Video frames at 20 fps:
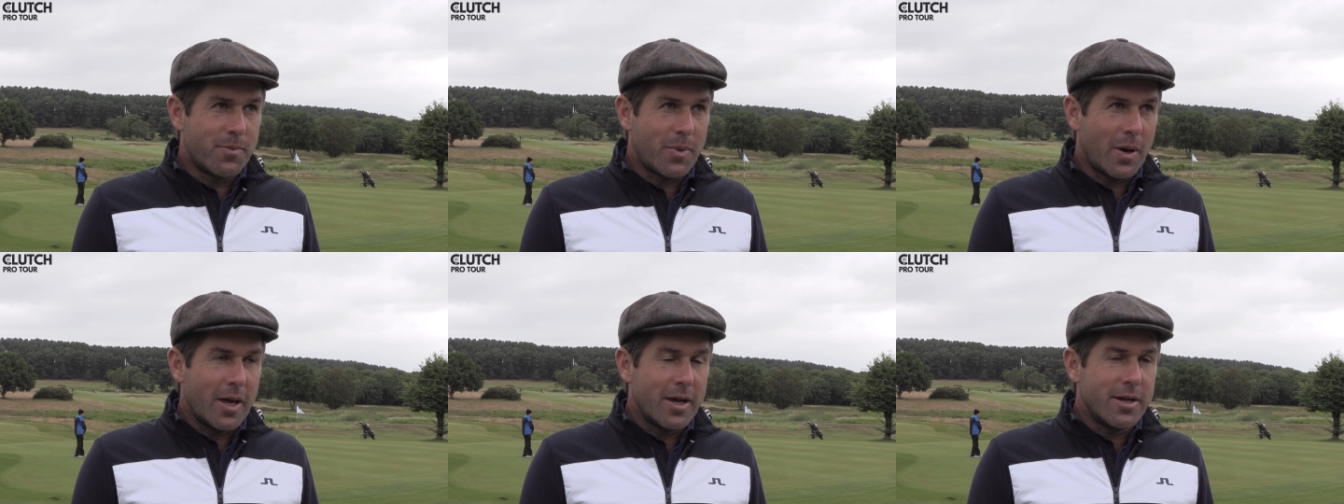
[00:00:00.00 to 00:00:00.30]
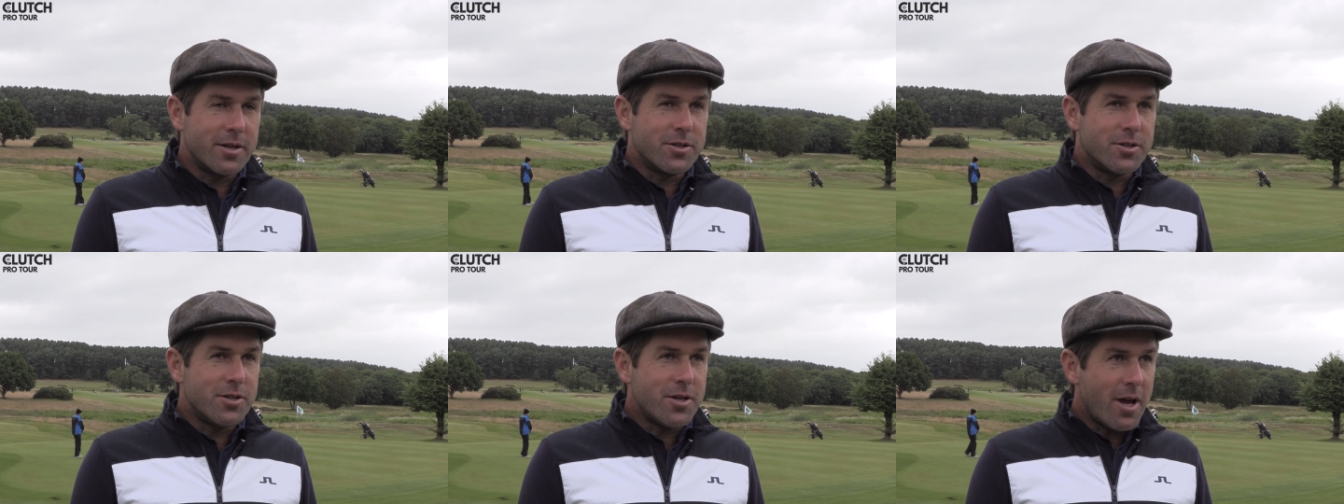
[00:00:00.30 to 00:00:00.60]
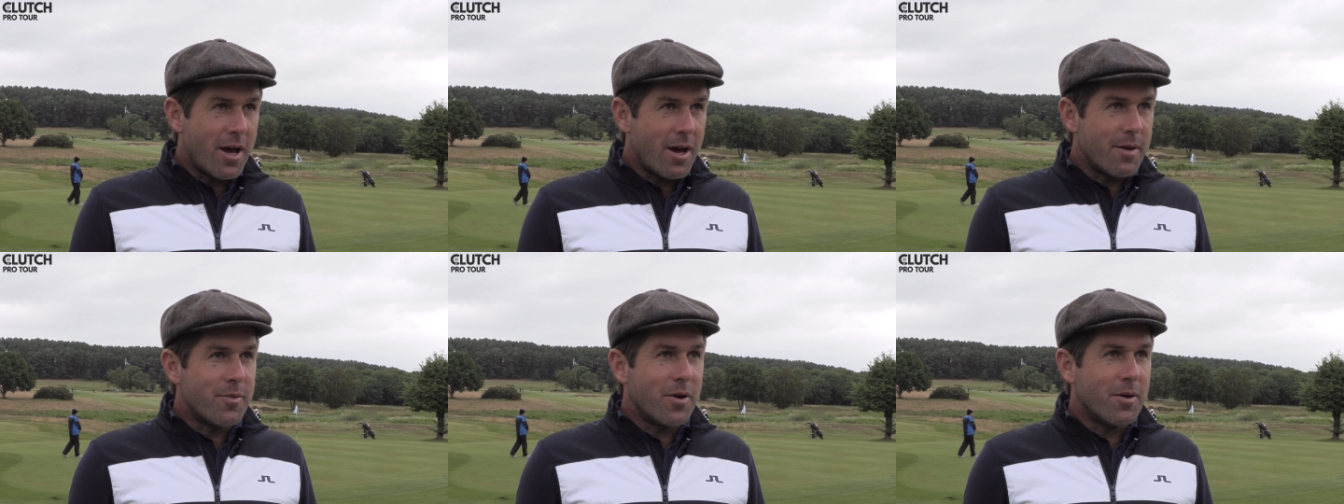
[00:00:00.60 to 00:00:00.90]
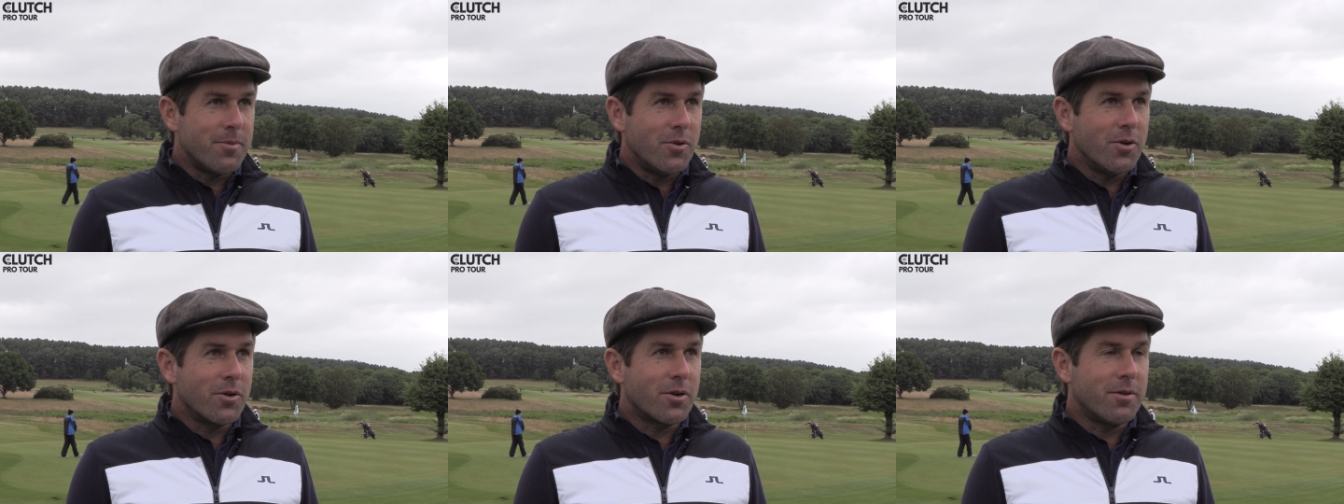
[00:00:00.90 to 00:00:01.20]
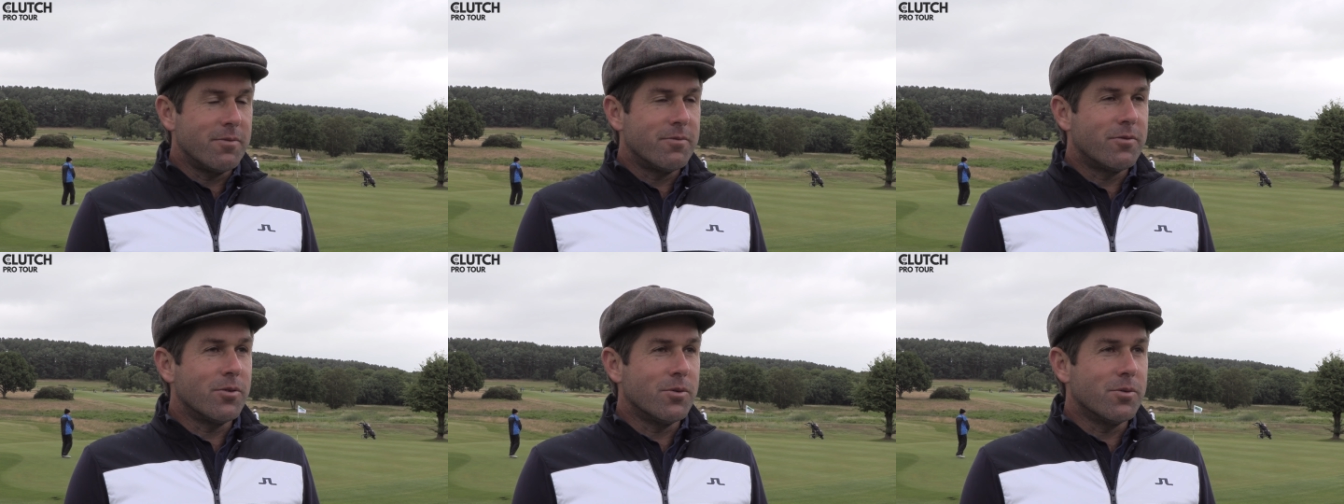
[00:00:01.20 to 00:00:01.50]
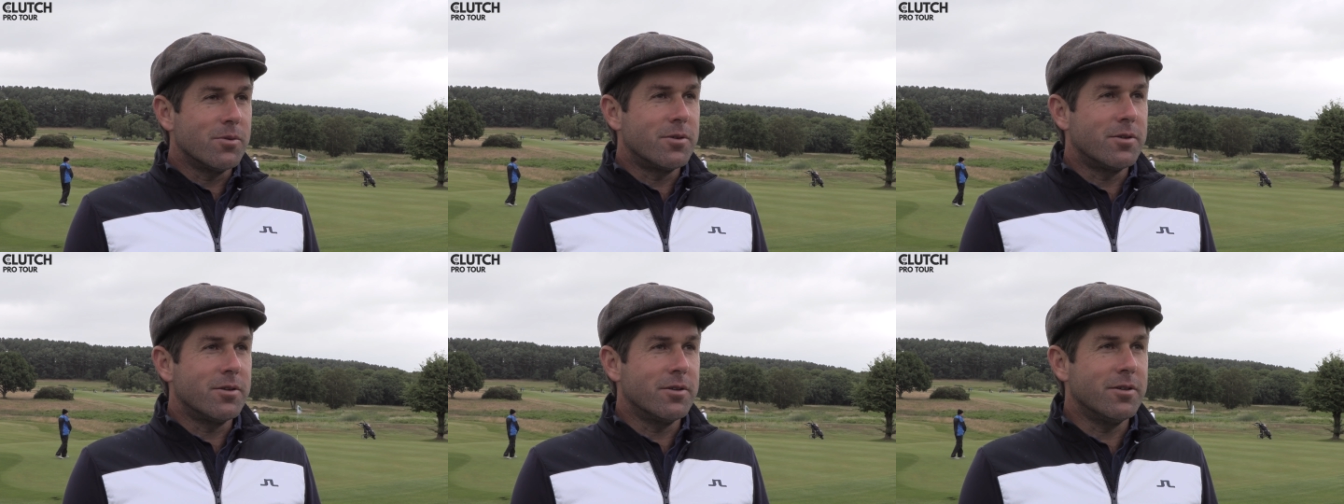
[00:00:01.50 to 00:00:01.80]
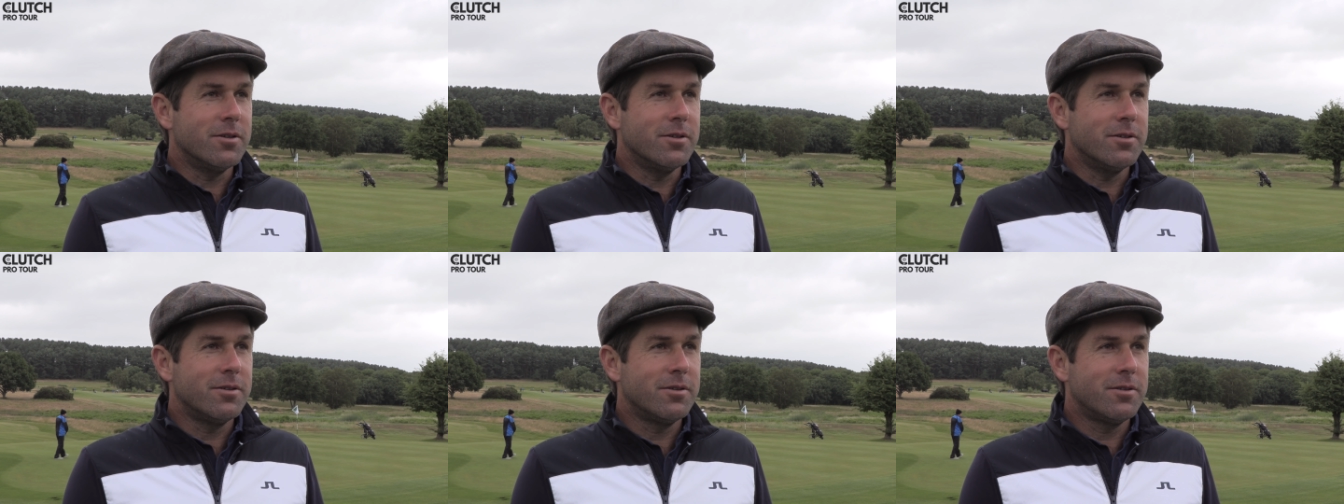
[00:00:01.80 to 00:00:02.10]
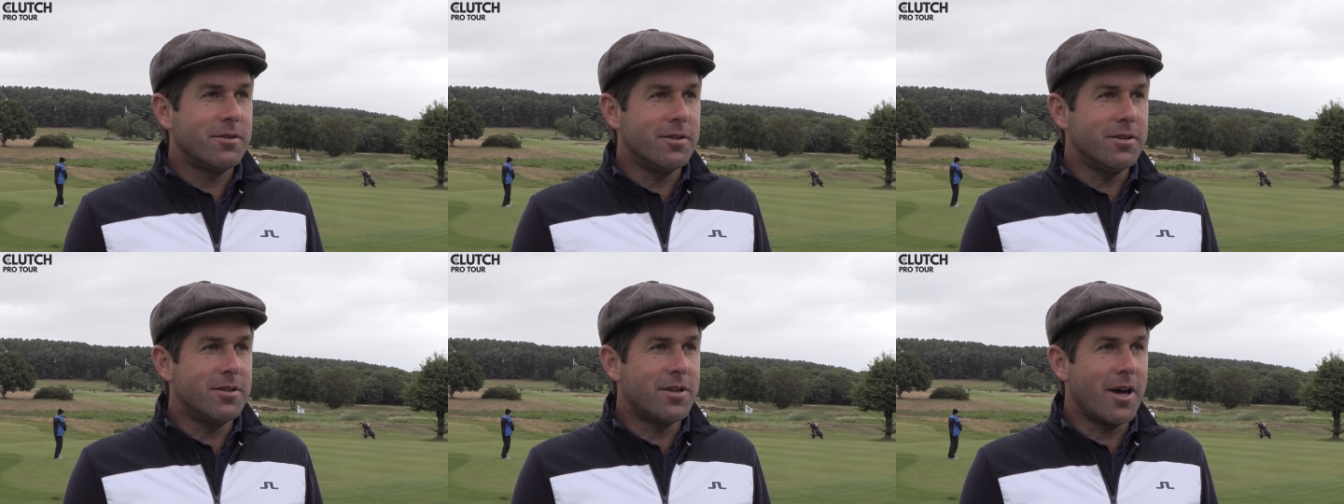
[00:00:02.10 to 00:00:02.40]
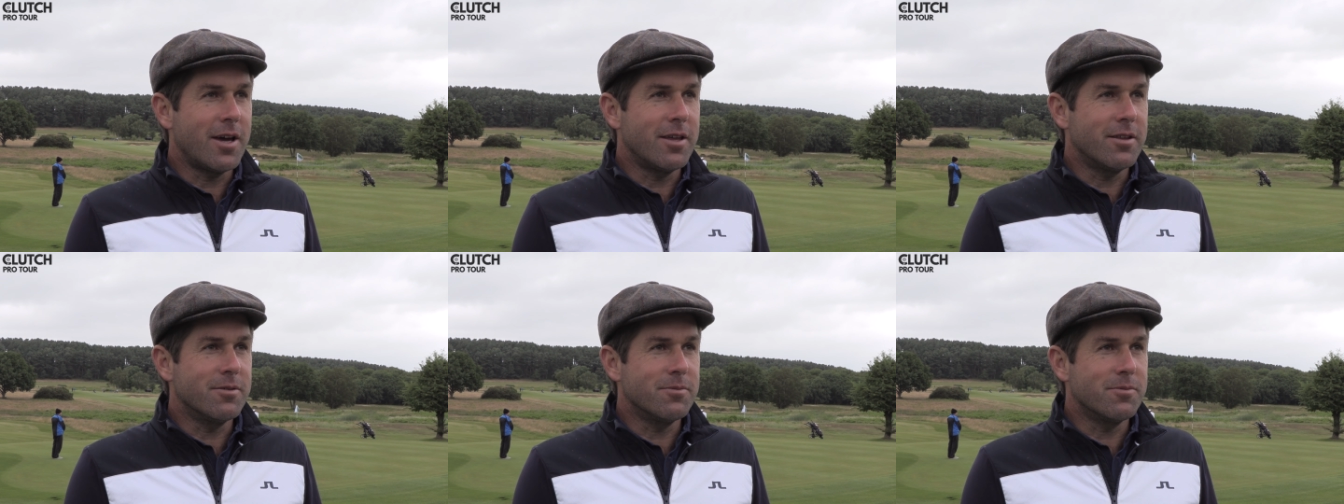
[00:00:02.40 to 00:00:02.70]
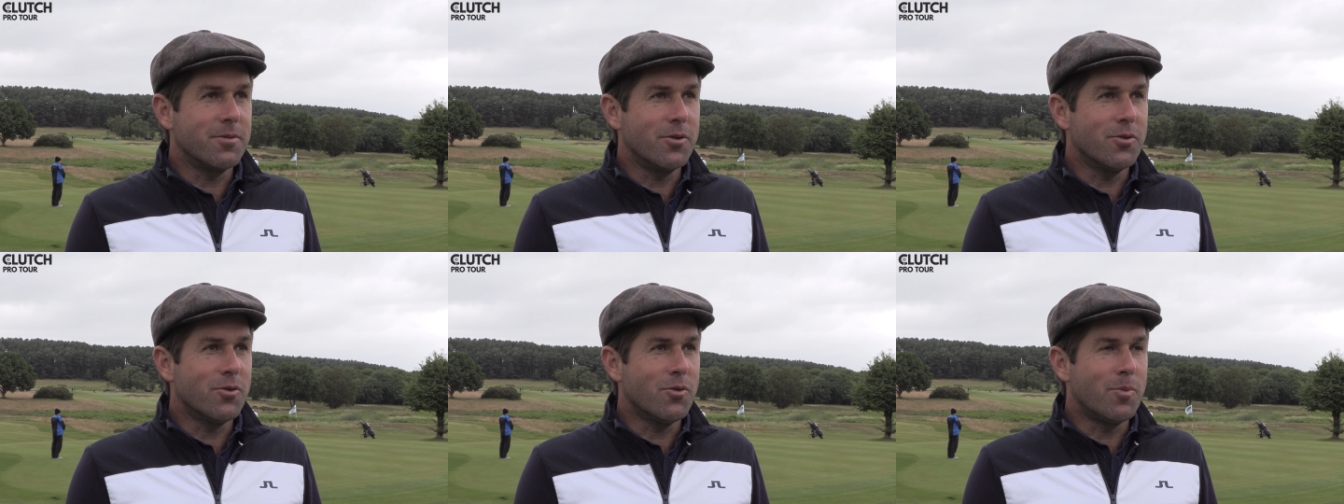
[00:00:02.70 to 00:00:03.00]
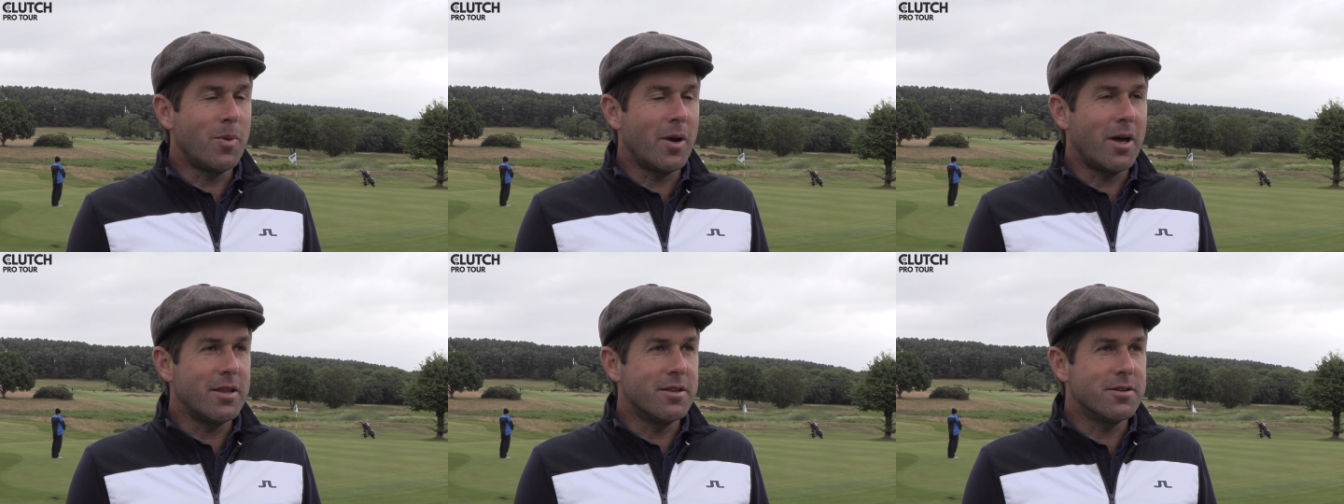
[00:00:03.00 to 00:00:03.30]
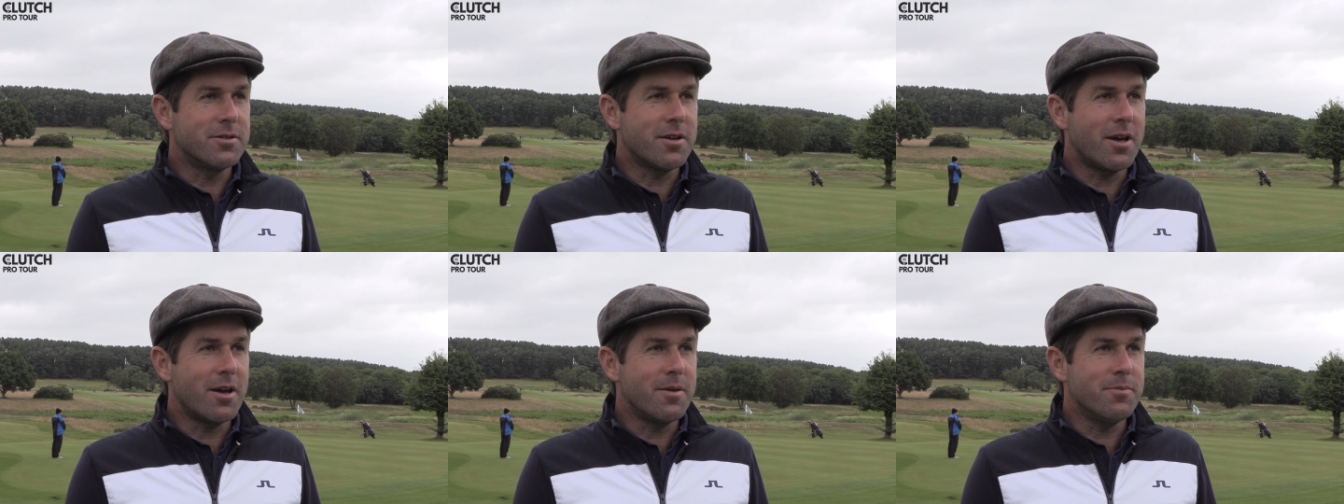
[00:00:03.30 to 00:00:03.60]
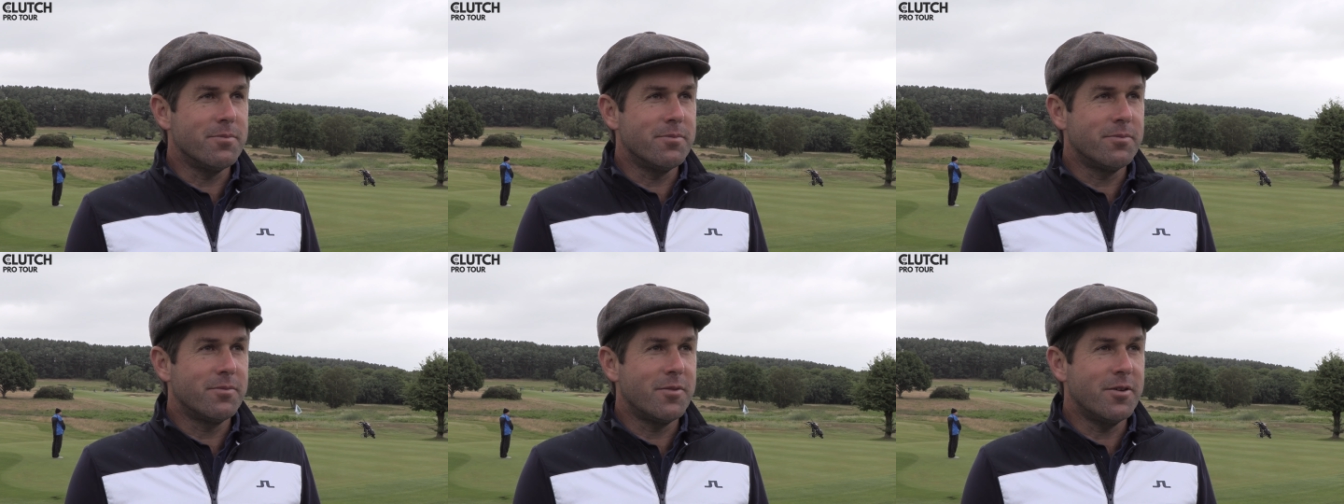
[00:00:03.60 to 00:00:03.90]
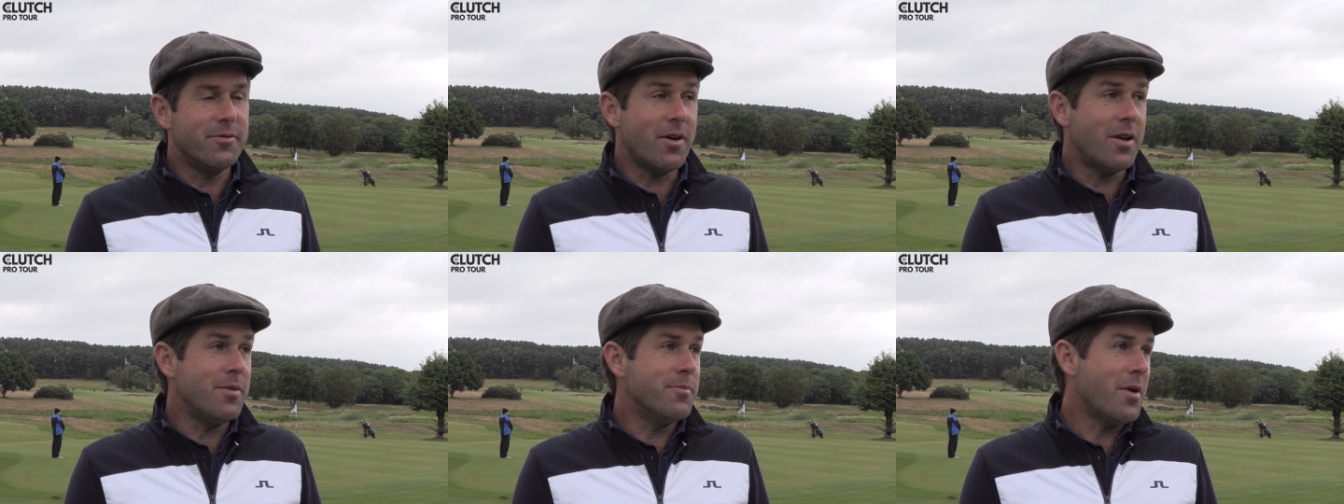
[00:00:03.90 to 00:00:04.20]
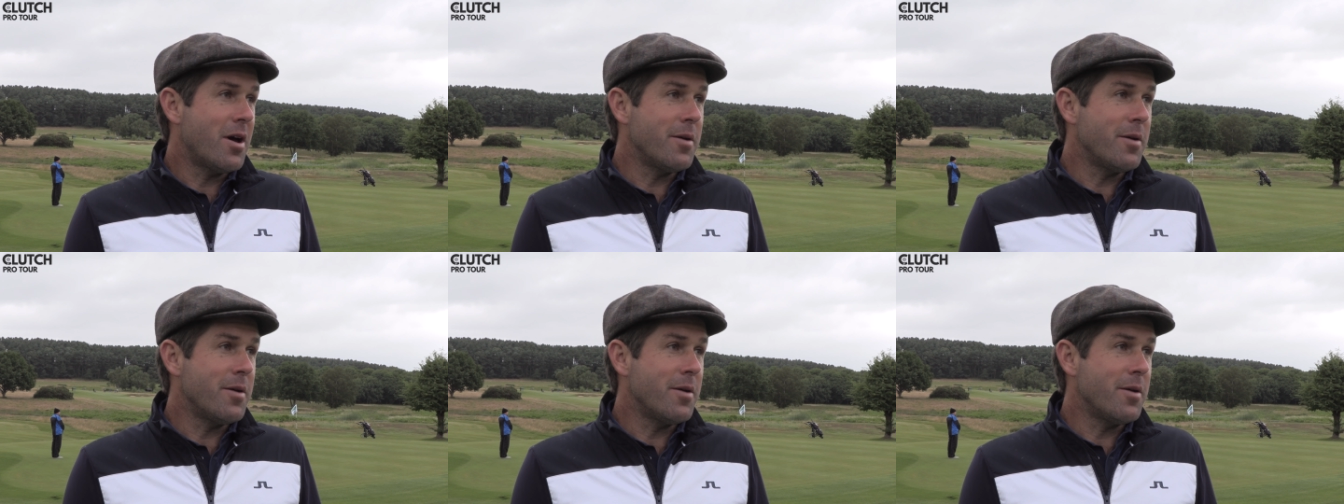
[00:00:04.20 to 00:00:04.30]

played as yet, but I'm looking forward to the, the day that we all play the same event.